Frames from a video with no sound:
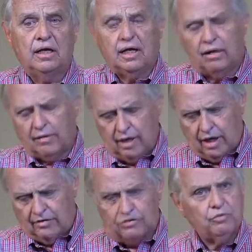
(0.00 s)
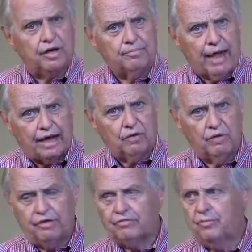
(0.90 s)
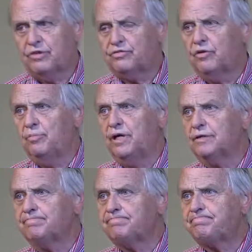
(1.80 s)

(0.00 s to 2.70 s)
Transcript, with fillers: Now, I just want to back away from this for a minute,